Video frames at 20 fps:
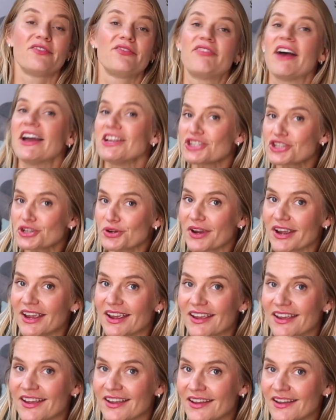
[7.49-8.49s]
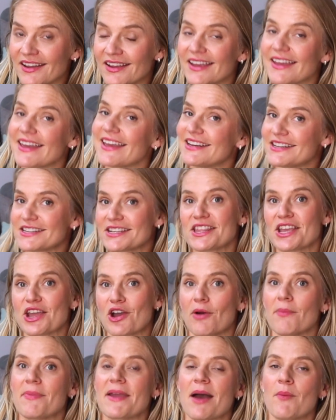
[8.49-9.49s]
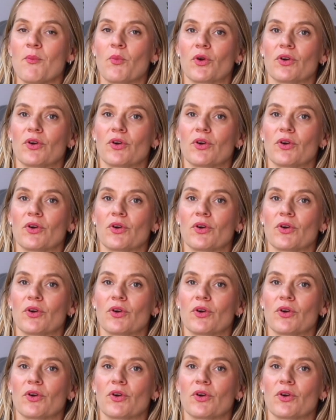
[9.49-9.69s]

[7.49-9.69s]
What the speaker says: Venturing into the OBM